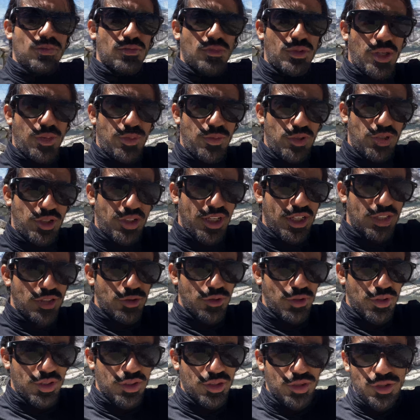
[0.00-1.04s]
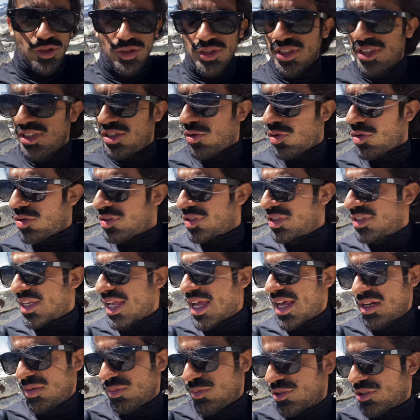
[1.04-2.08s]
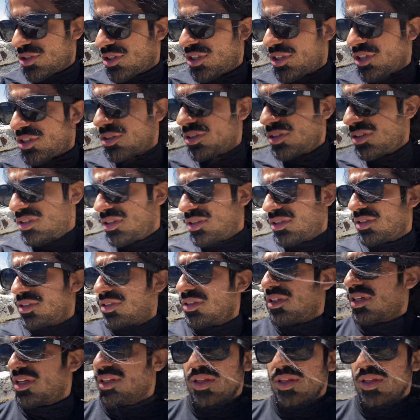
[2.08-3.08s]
communicate to it? You see all these animals here in the